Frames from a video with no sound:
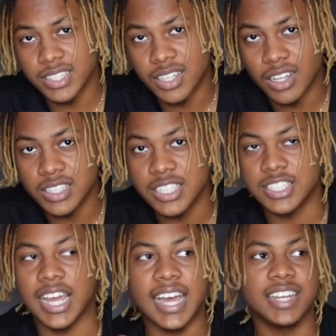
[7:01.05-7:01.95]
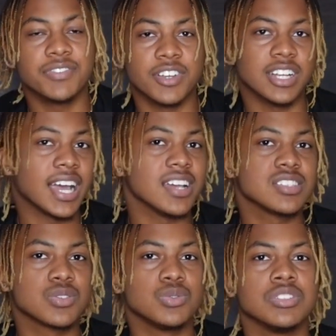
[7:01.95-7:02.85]
in college? And if you're in high
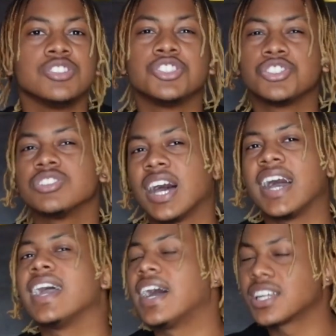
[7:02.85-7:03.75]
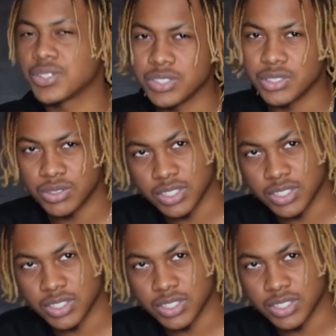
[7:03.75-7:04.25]
school, should I actually go to